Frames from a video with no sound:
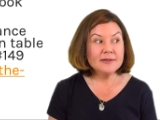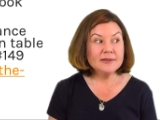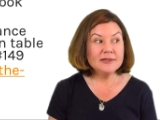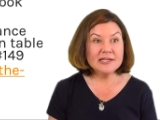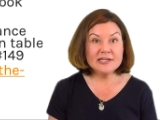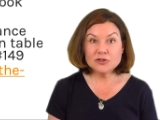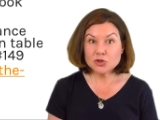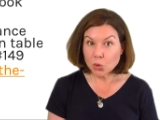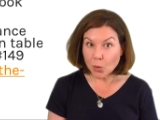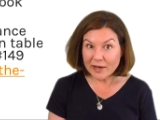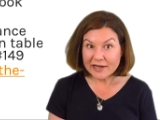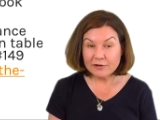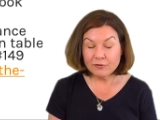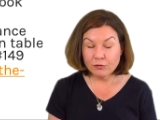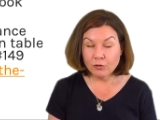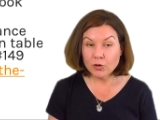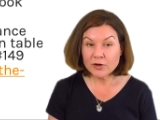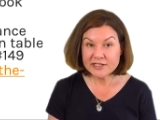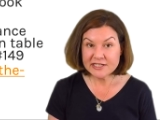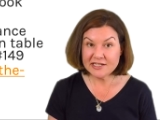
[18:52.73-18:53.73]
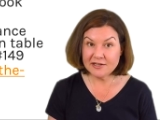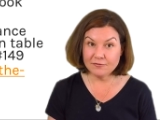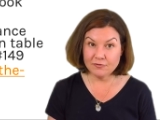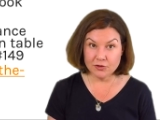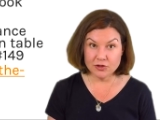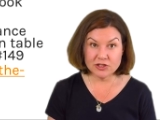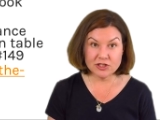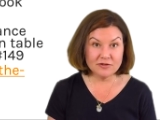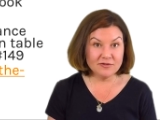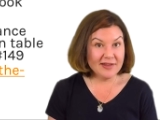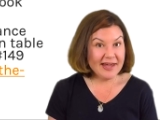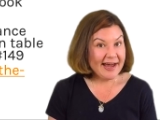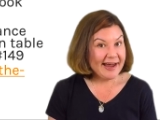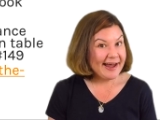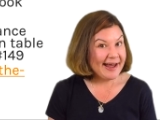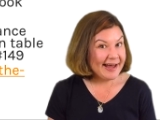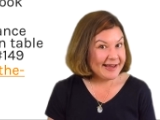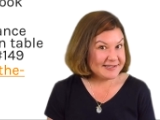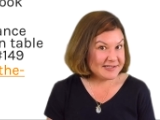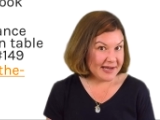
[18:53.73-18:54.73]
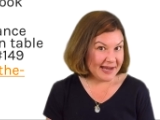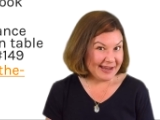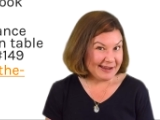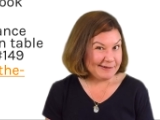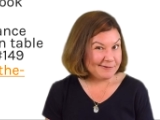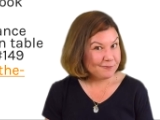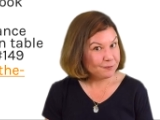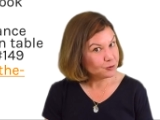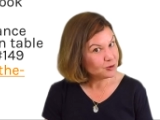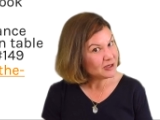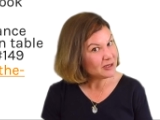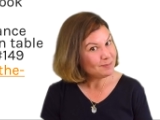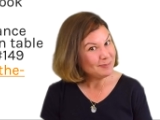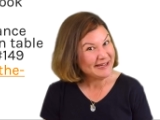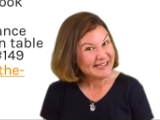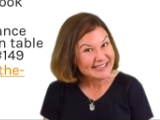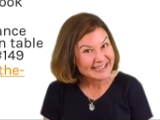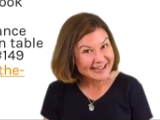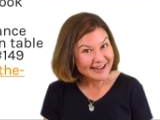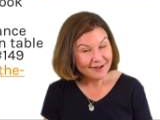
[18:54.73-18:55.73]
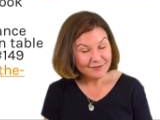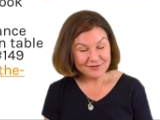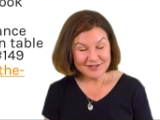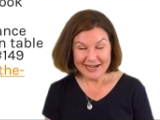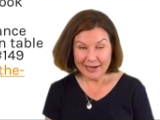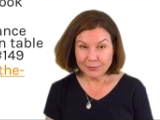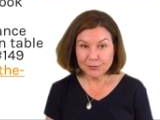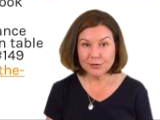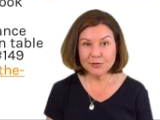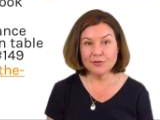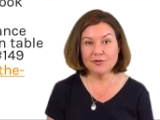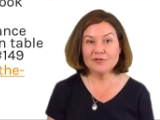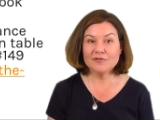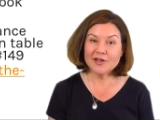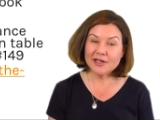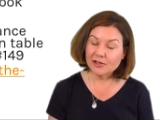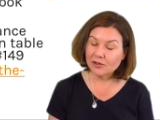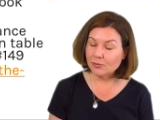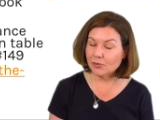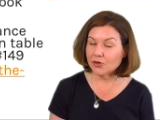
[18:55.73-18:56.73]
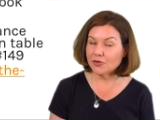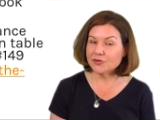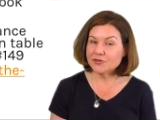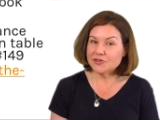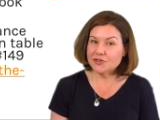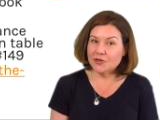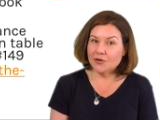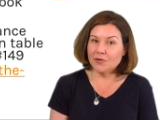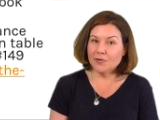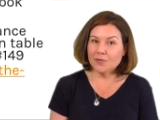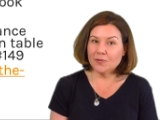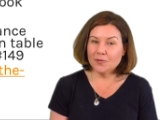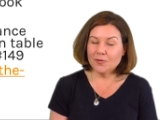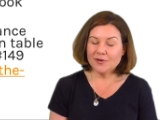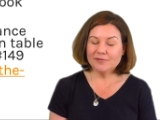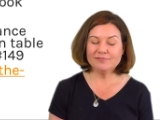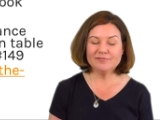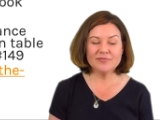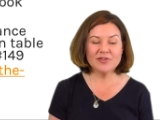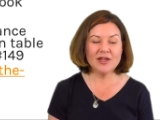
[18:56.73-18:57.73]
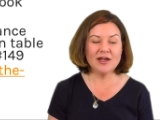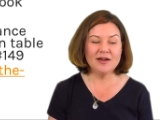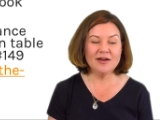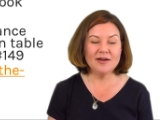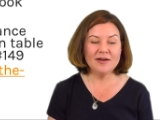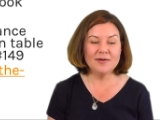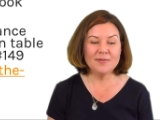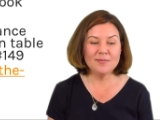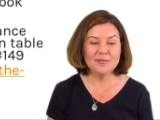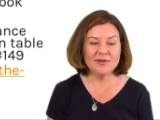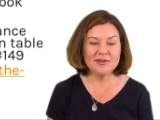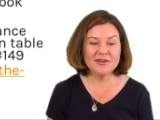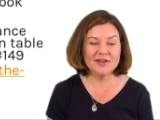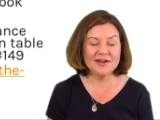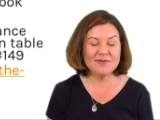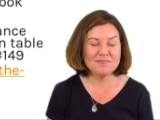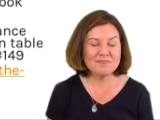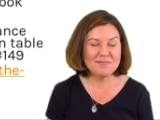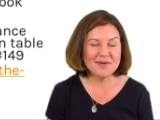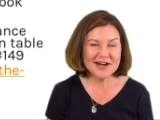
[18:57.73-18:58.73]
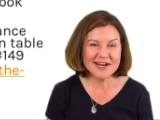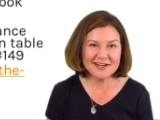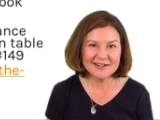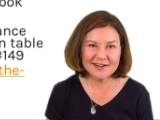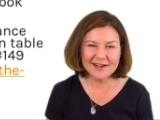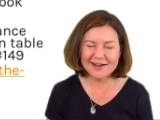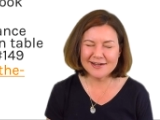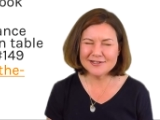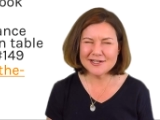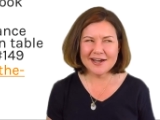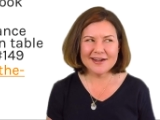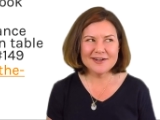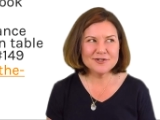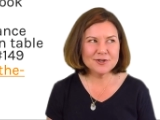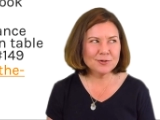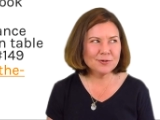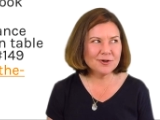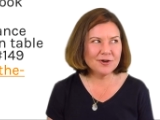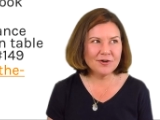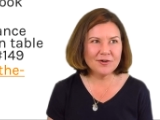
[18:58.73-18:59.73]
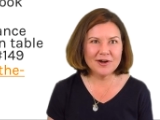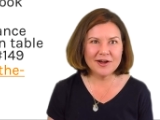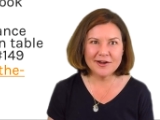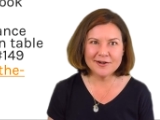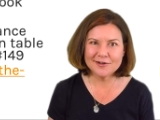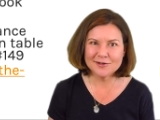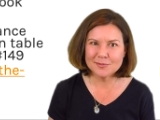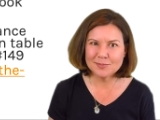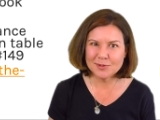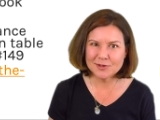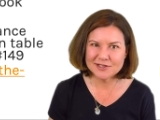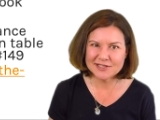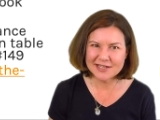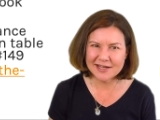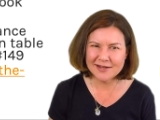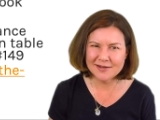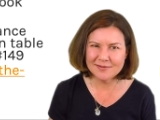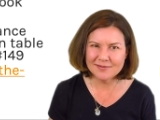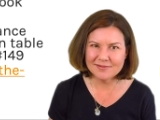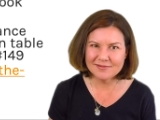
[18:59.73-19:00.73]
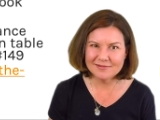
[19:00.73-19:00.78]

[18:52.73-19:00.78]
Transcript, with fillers: The 2014 version of that has a free PDF download available. So um, that might, I, I don't know 100%,